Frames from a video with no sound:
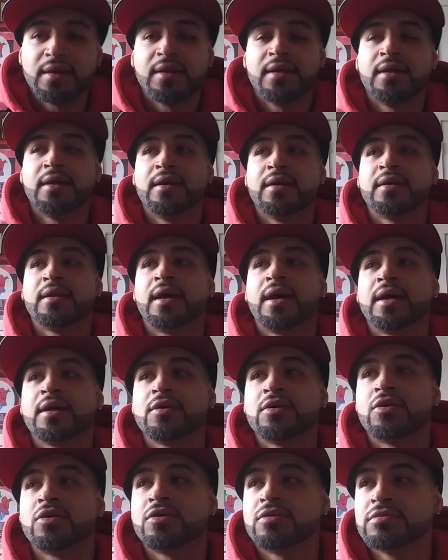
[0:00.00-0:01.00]
And I
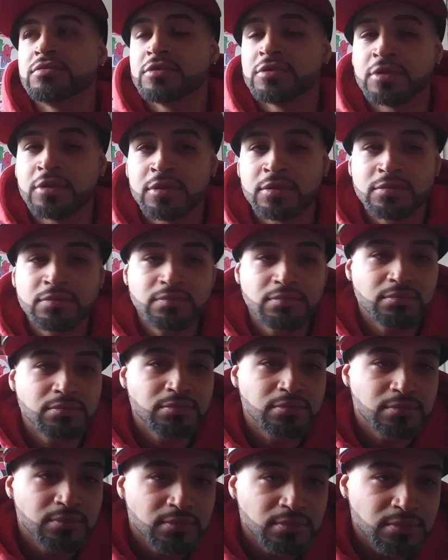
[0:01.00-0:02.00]
go, you know,
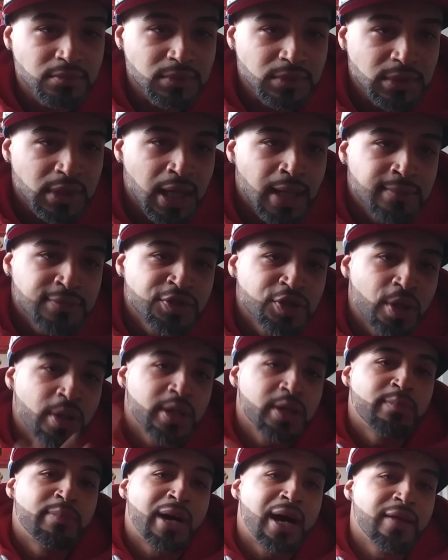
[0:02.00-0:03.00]
I'm
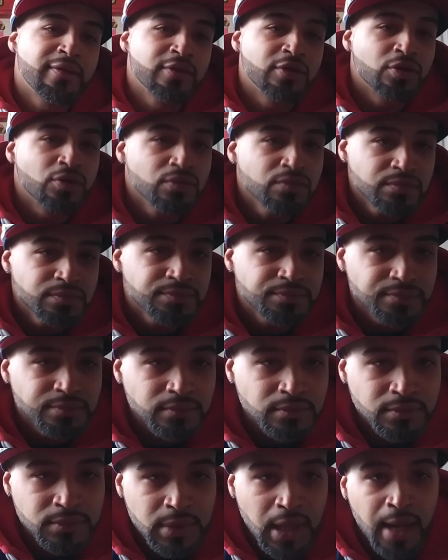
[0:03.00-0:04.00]
sorry to bother you.
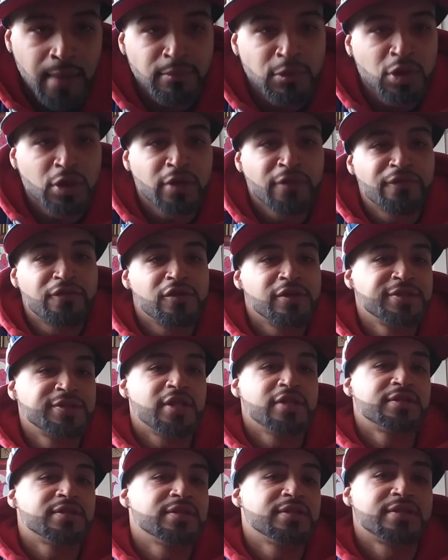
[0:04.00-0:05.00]
I'm looking for
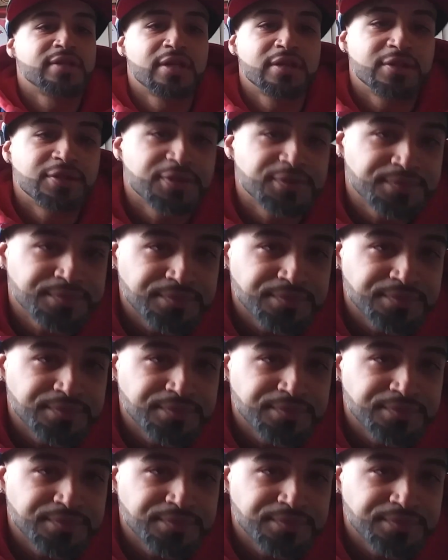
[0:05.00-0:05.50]
such and such.